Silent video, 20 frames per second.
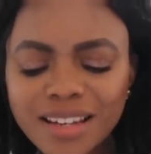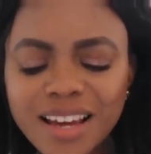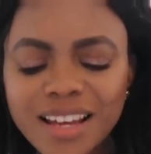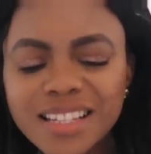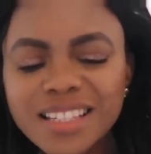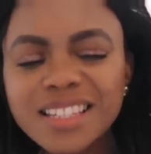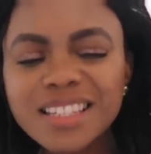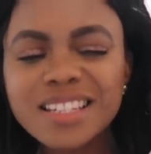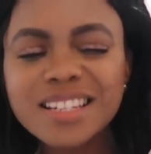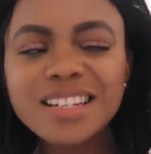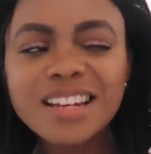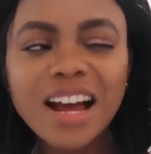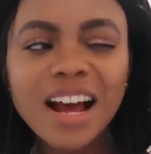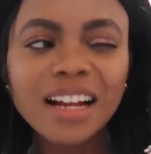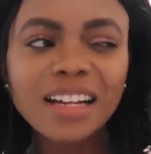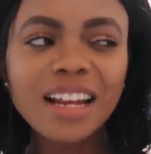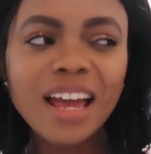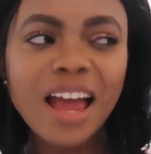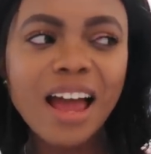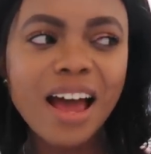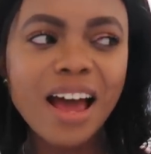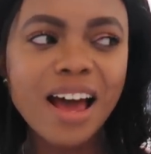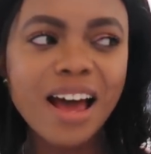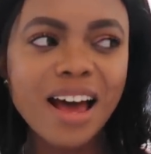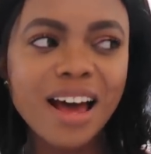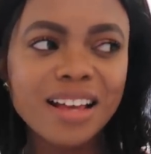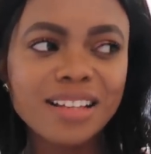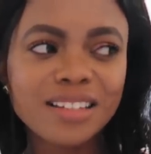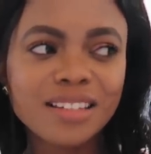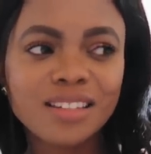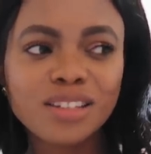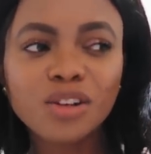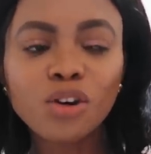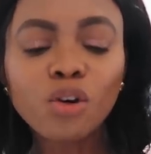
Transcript: it's not as